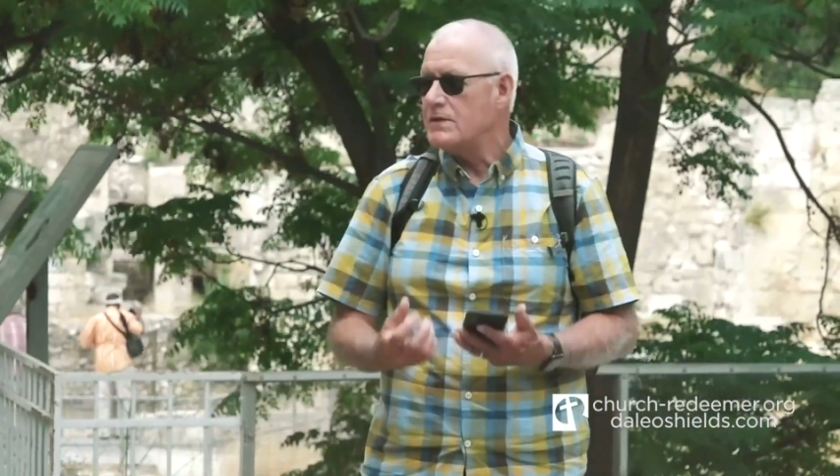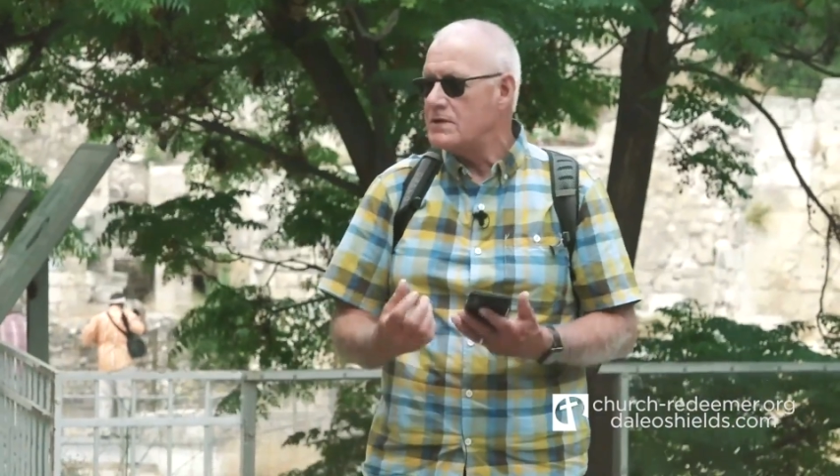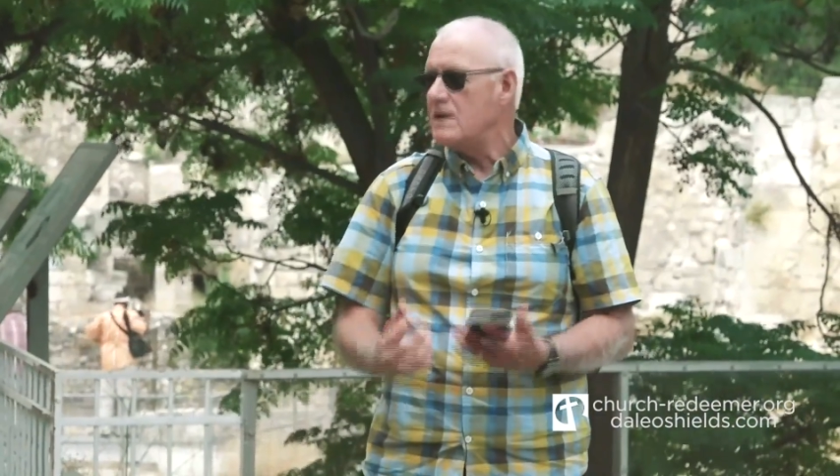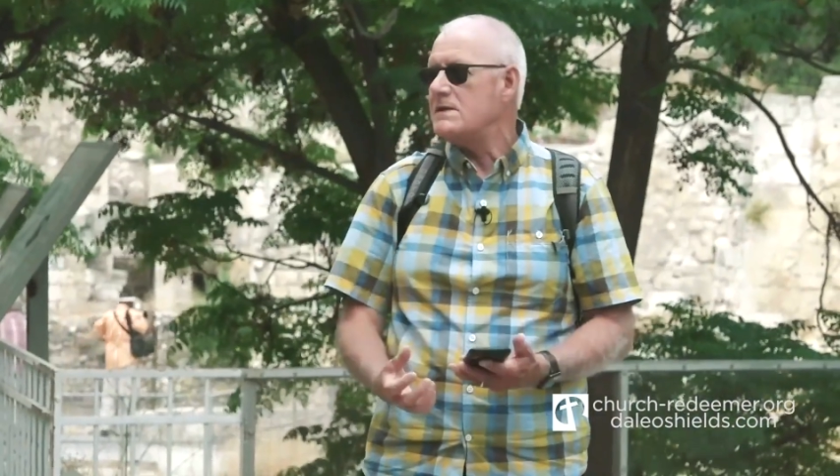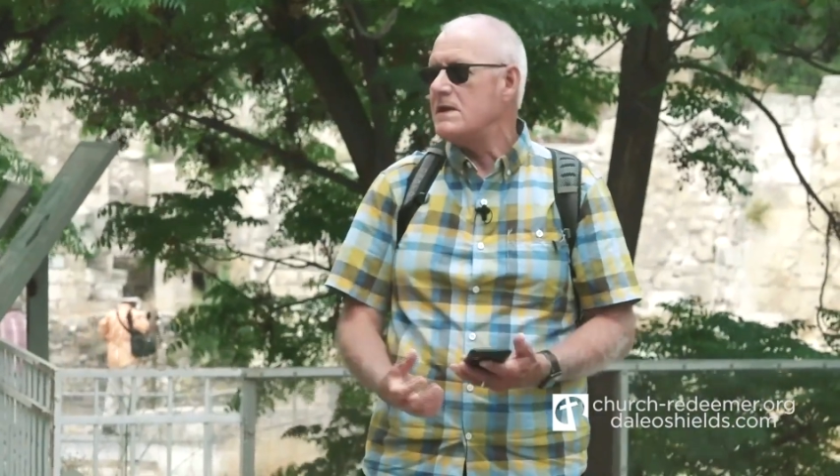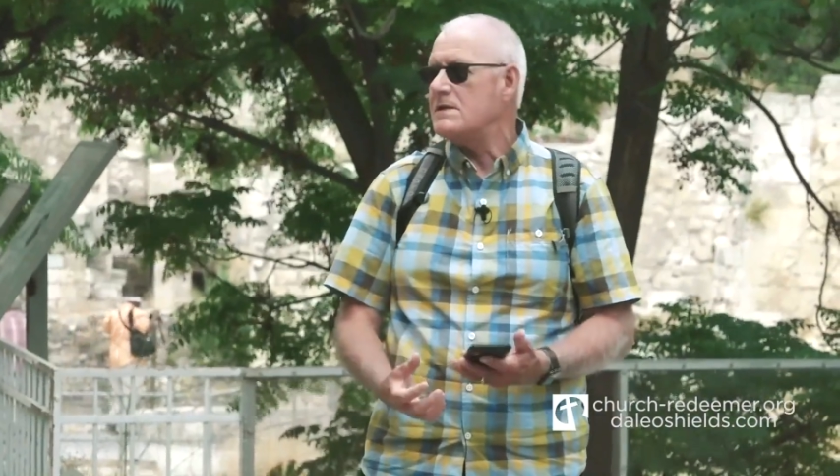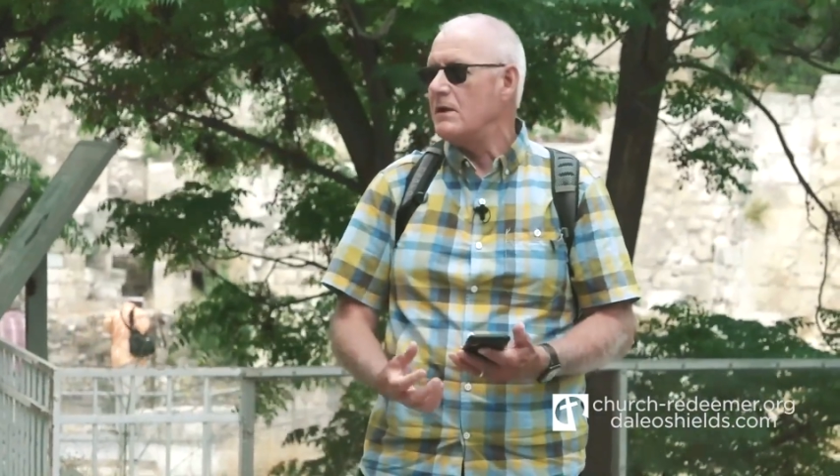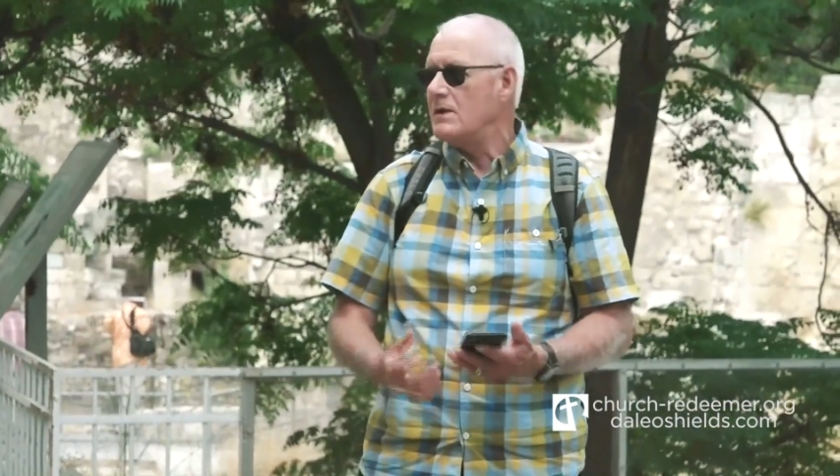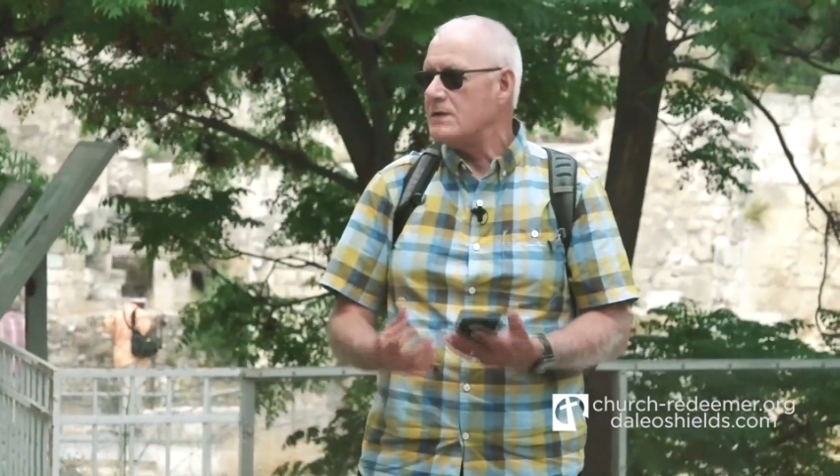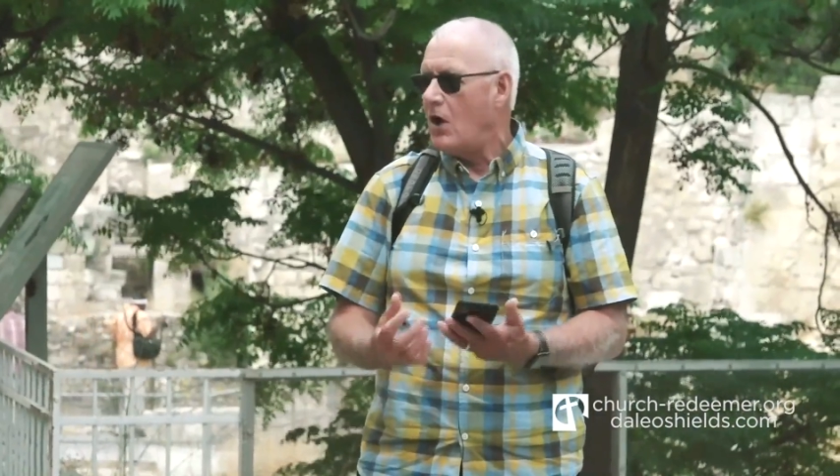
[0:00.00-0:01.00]
With
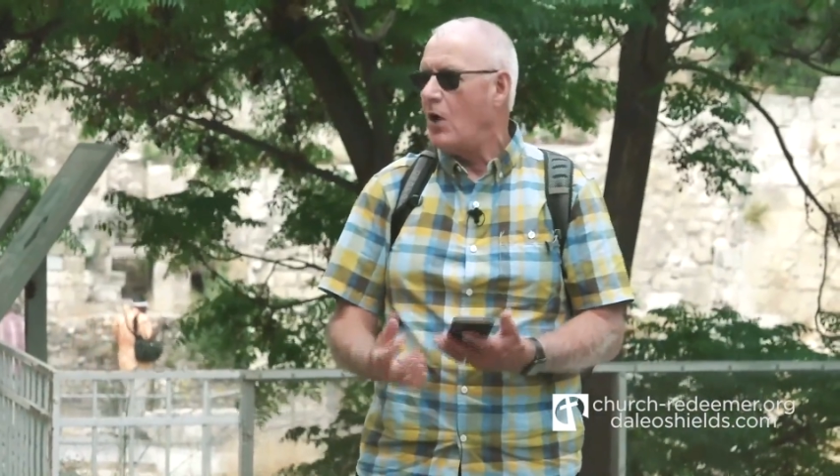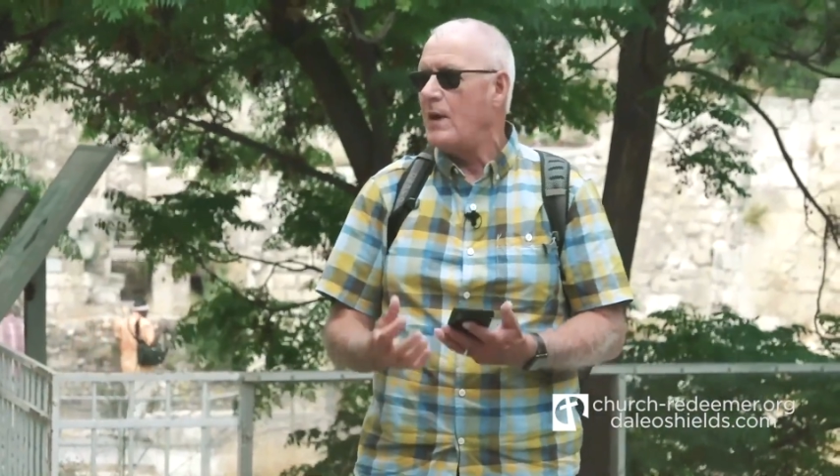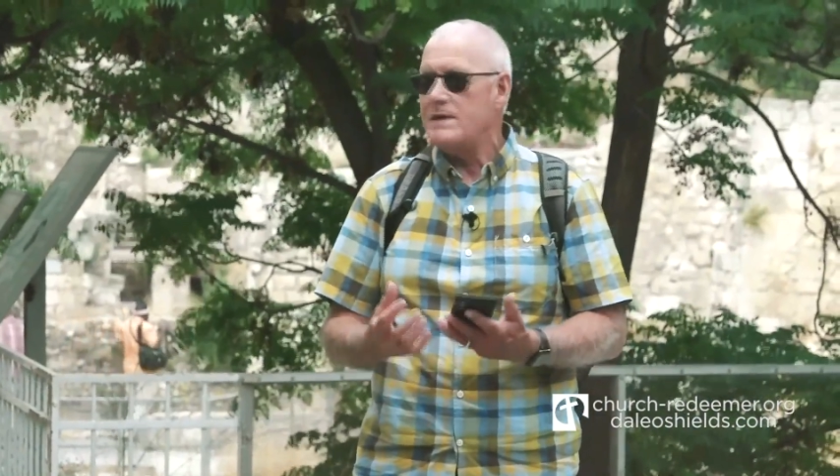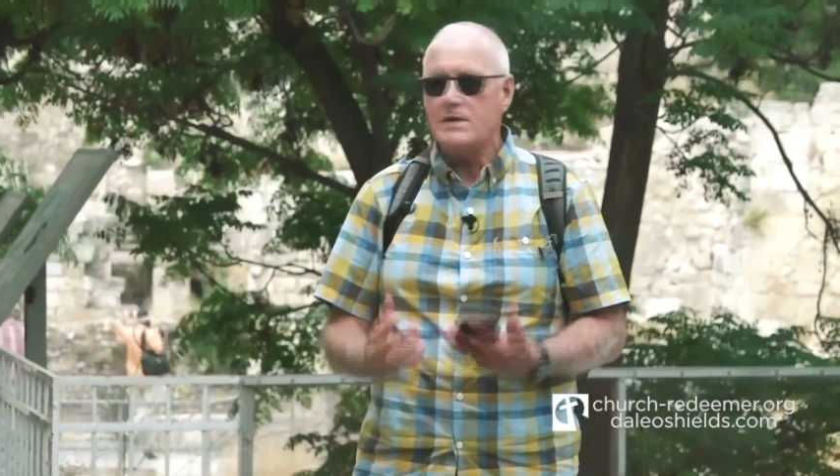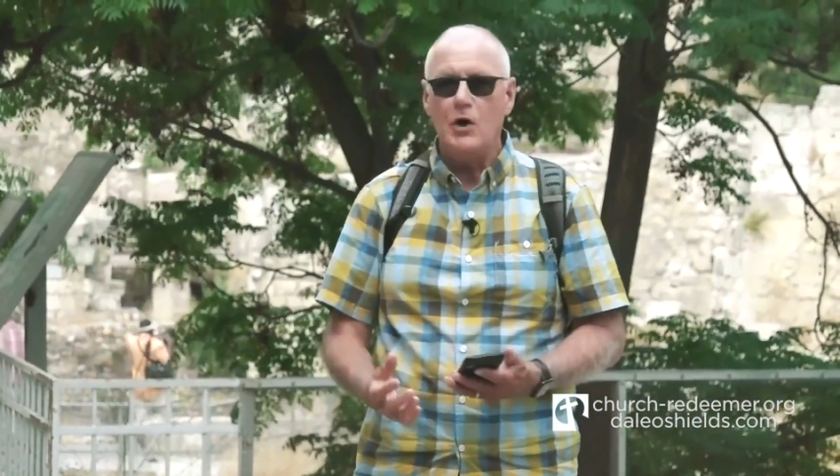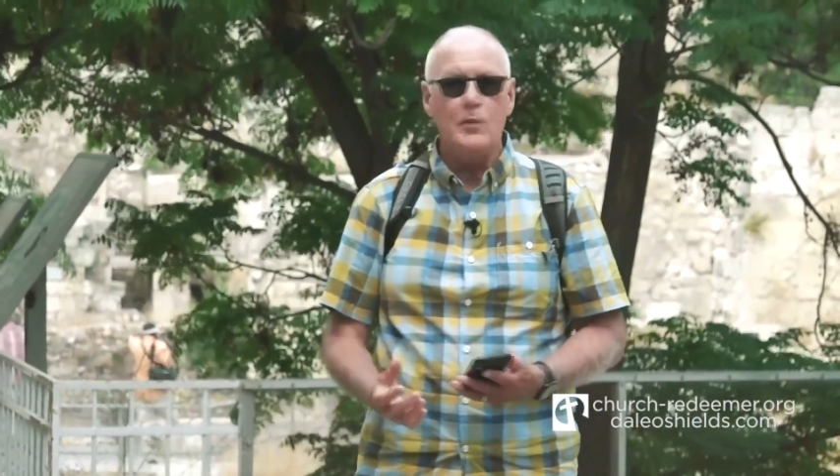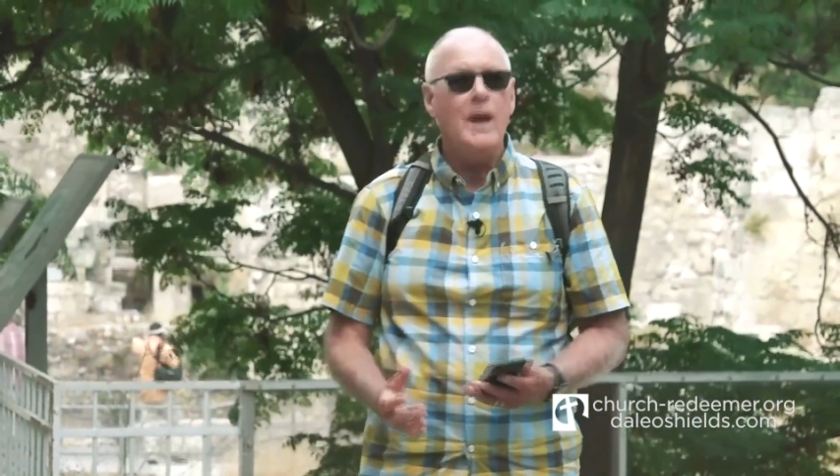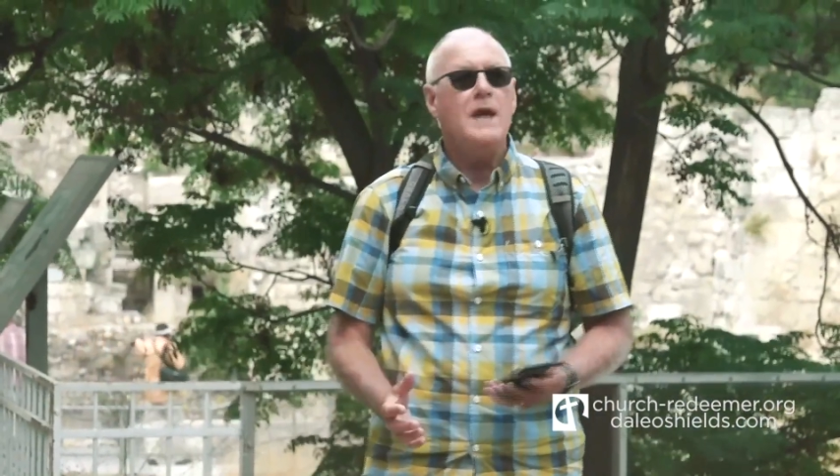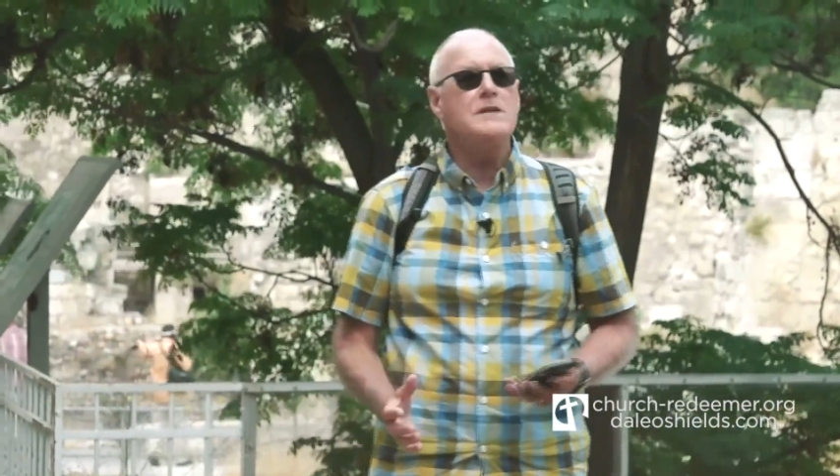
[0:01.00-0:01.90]
Jesus, there is always hope.